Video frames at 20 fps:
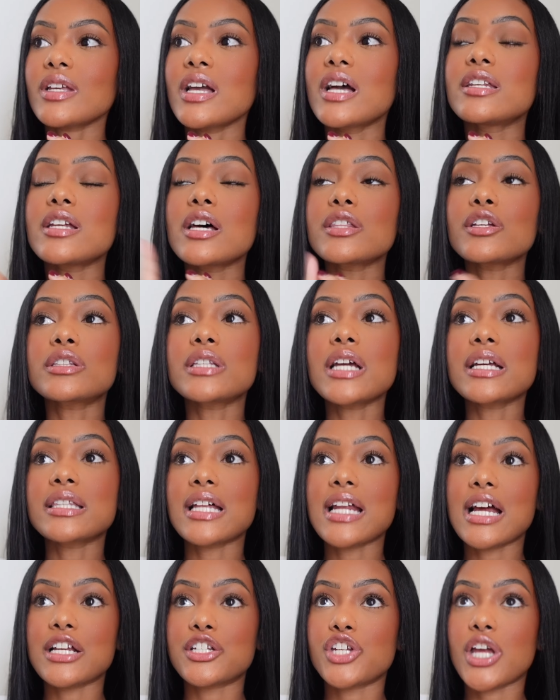Another thing
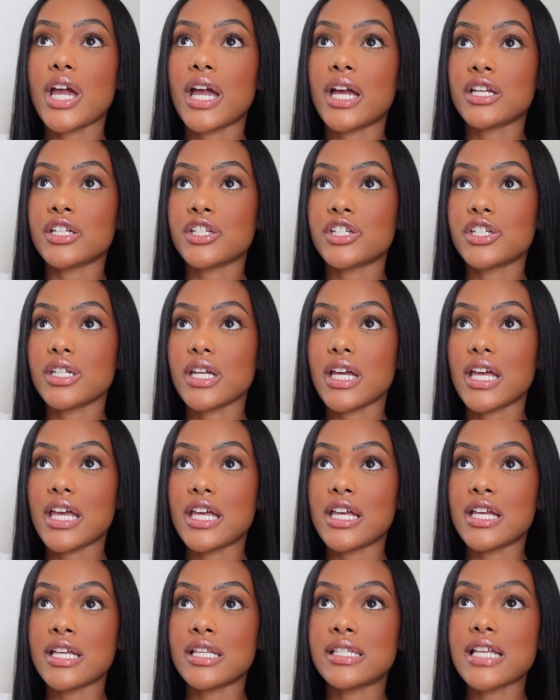that I changed
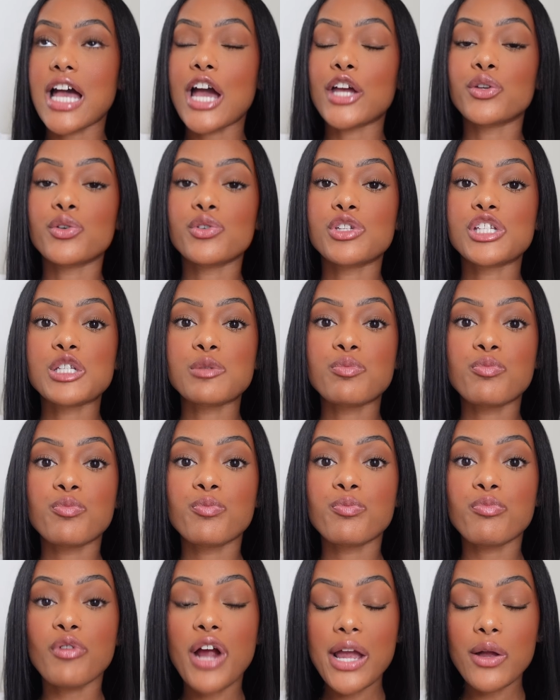is I use
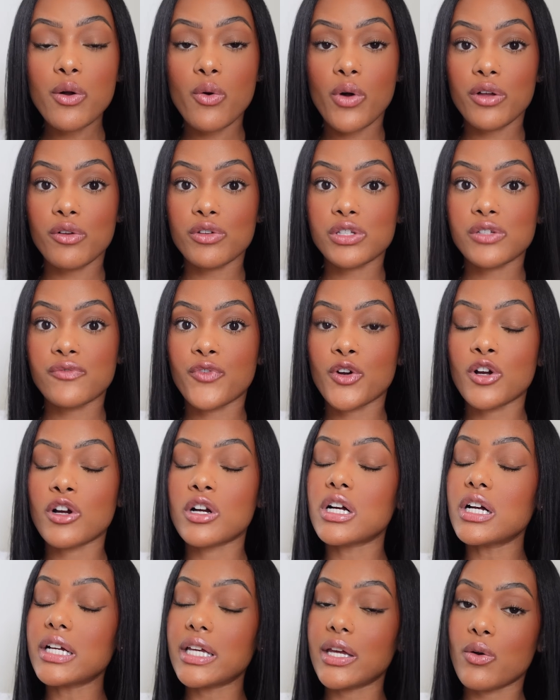spray oils for
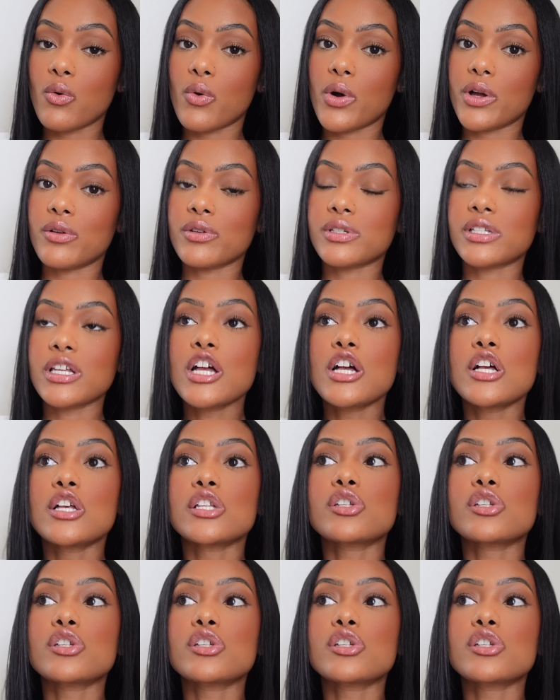cooking oils.